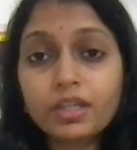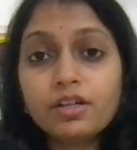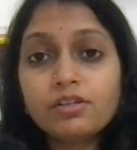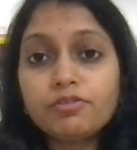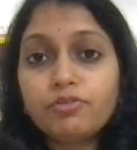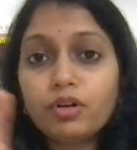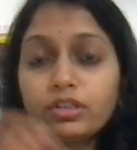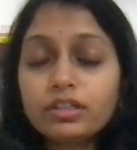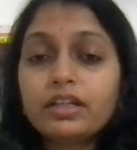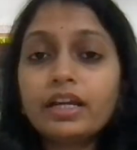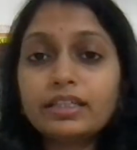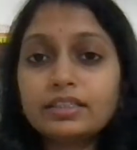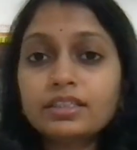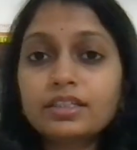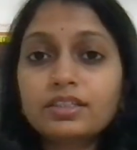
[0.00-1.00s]
For the
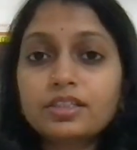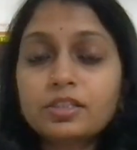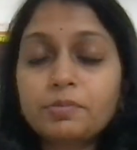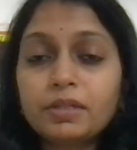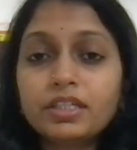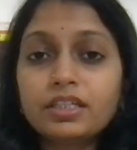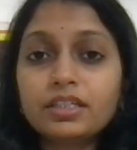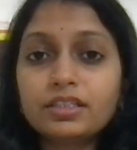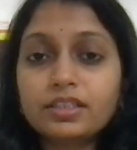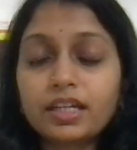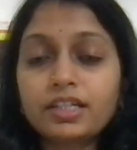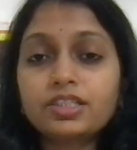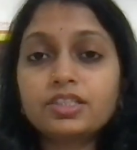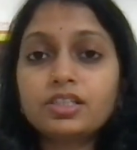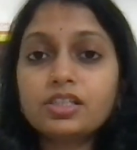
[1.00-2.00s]
writing and the speaking
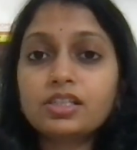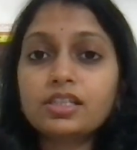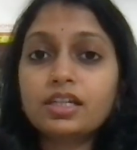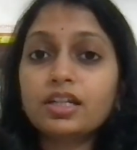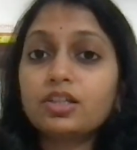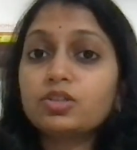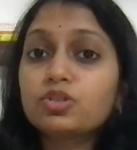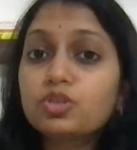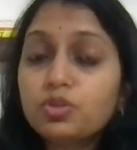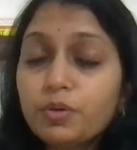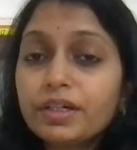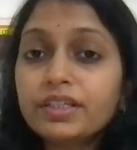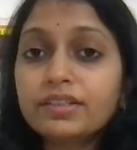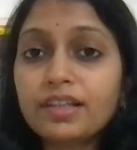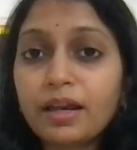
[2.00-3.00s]
sections, there are two
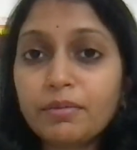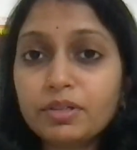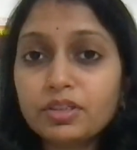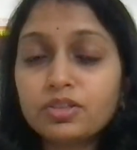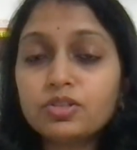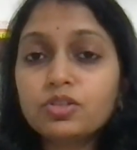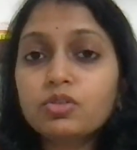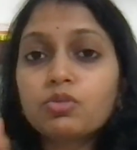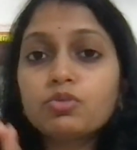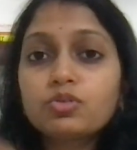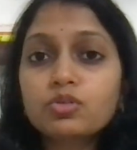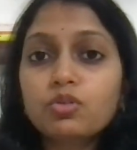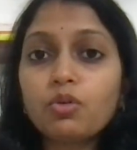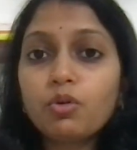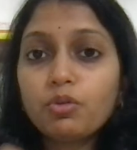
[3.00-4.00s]
examiners who
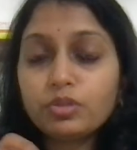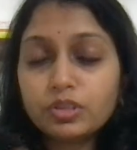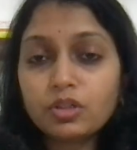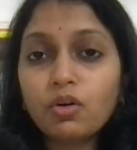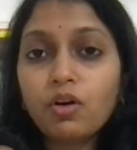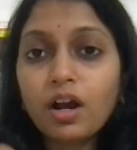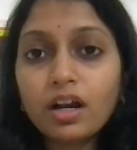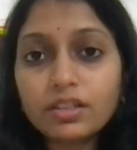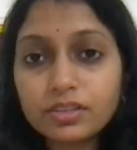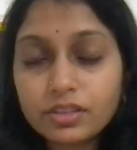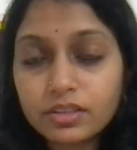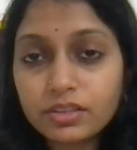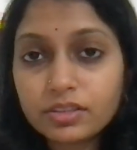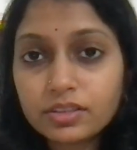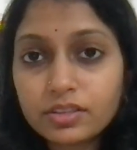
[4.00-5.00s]
score your
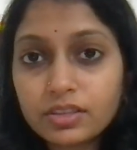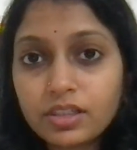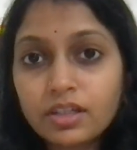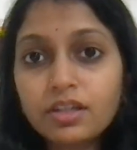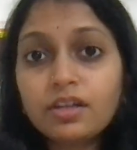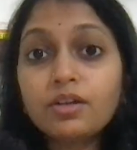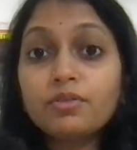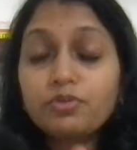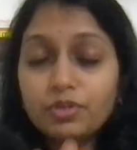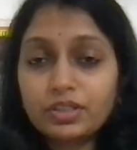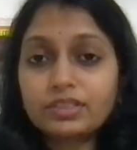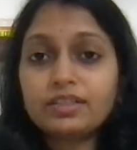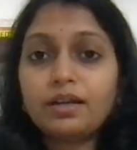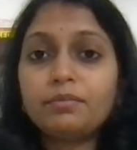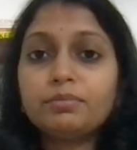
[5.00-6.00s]
answers. For
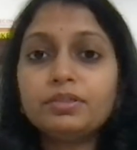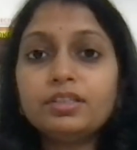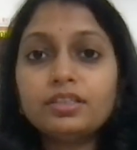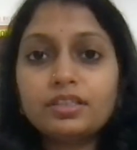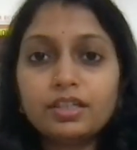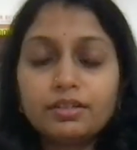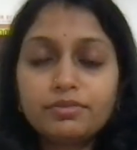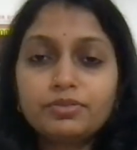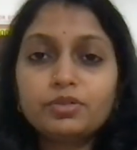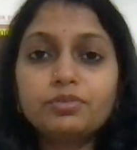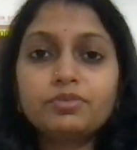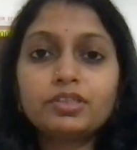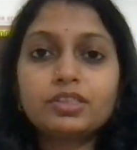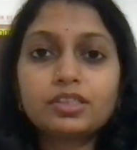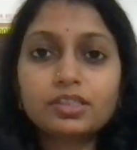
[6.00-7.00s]
example, if you've
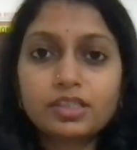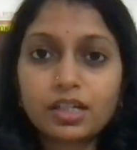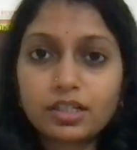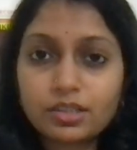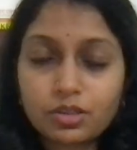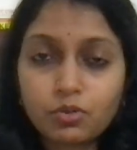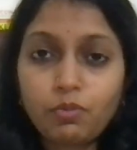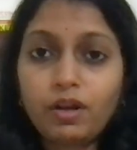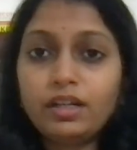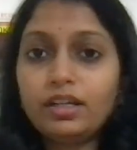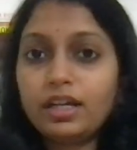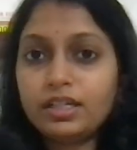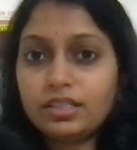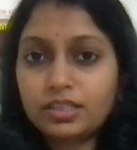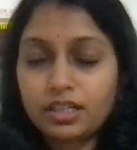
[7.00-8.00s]
written task 1
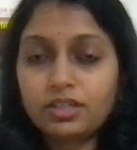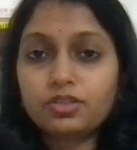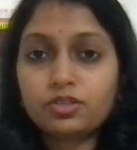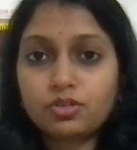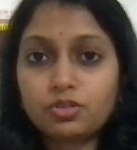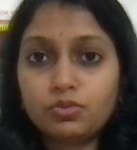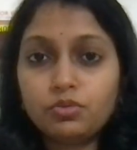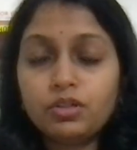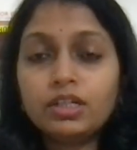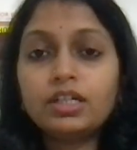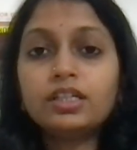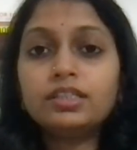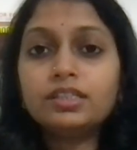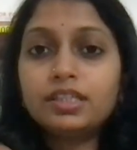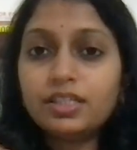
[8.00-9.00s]
and task 2,
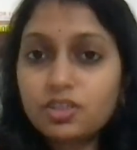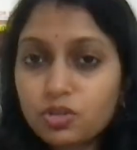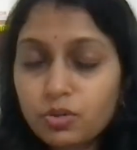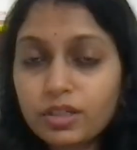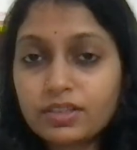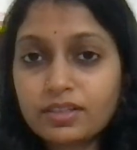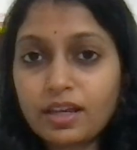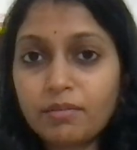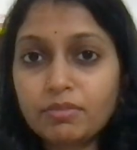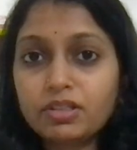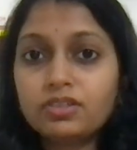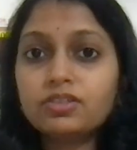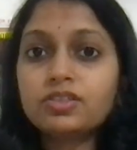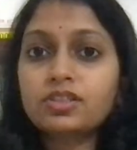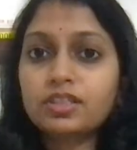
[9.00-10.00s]
these two
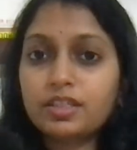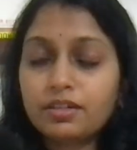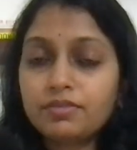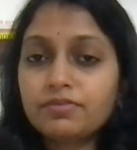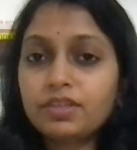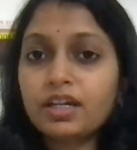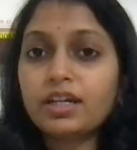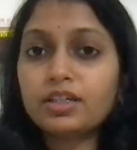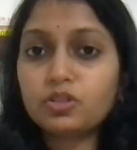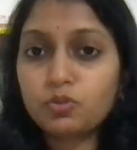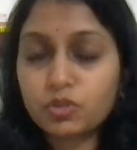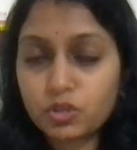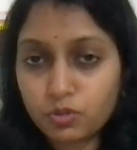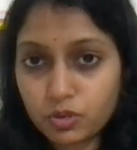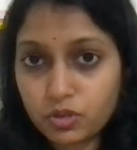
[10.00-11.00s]
examiners give their
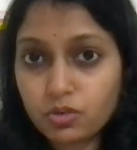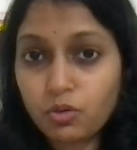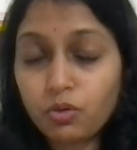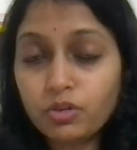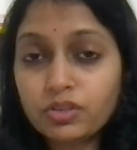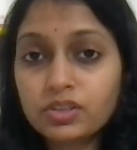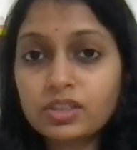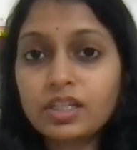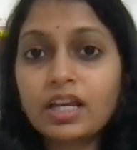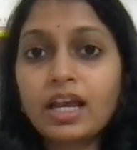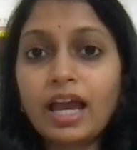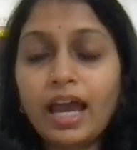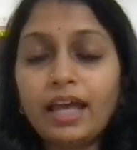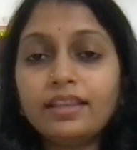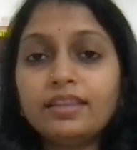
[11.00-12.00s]
individual scores
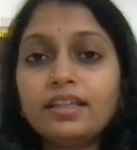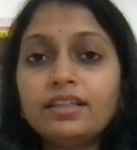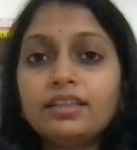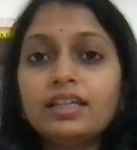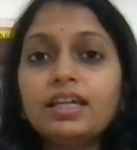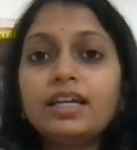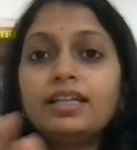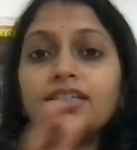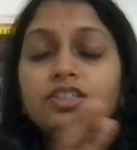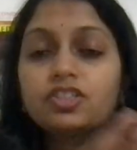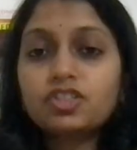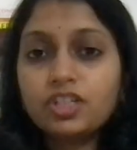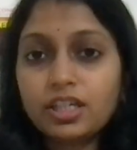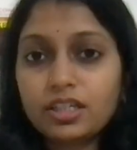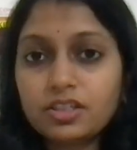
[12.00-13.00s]
and then they
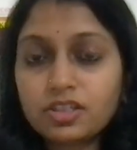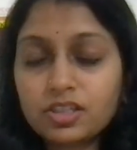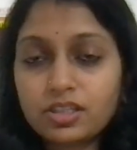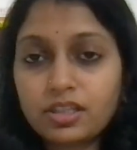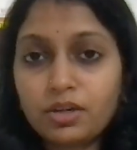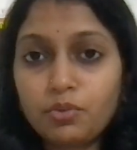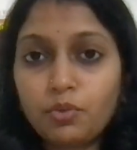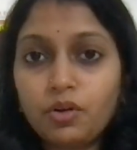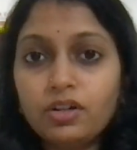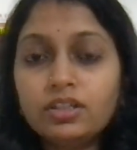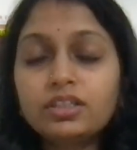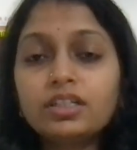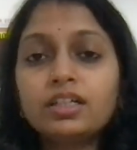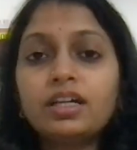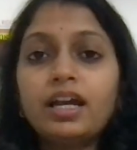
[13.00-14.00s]
interchange their
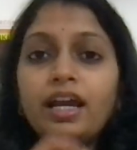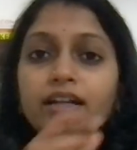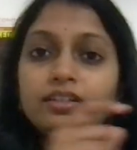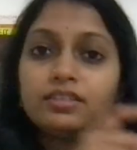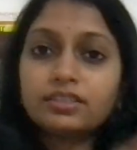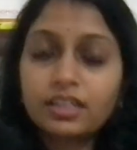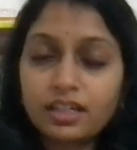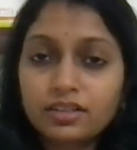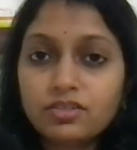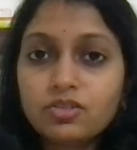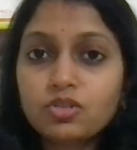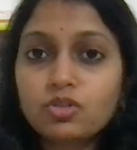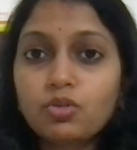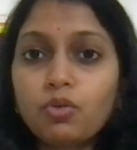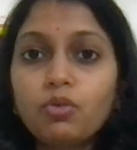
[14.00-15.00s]
work and again
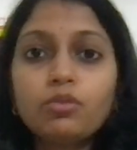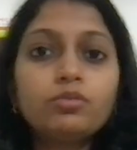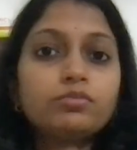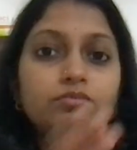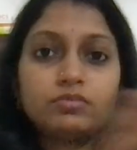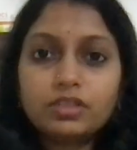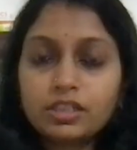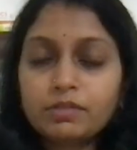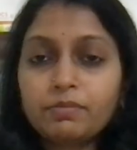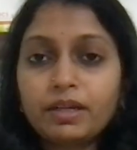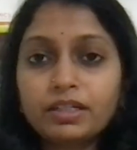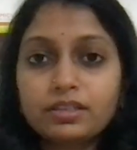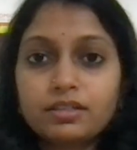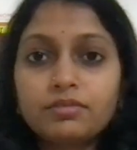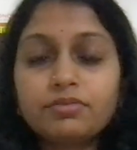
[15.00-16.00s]
score
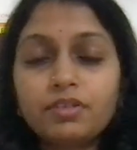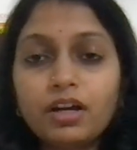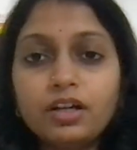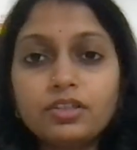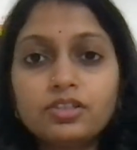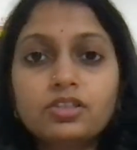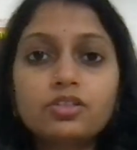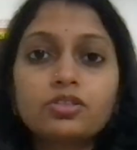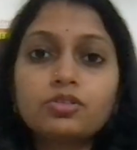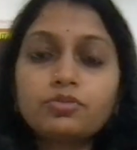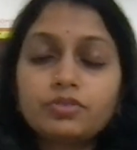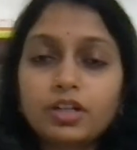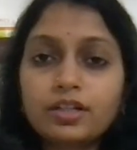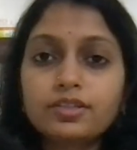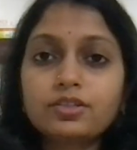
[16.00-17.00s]
respective answers of
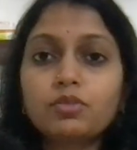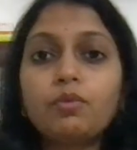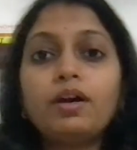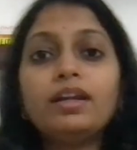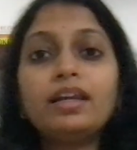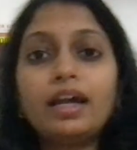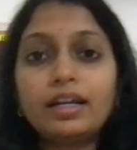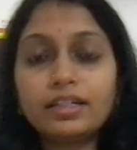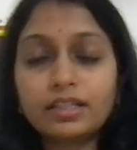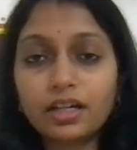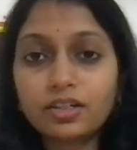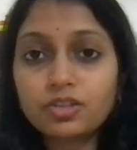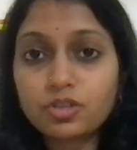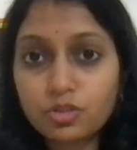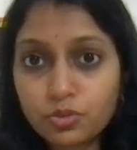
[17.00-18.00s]
task 1 and
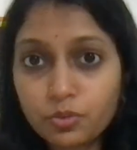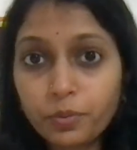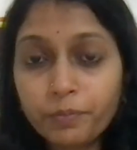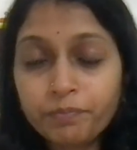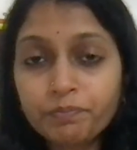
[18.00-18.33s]
task 2.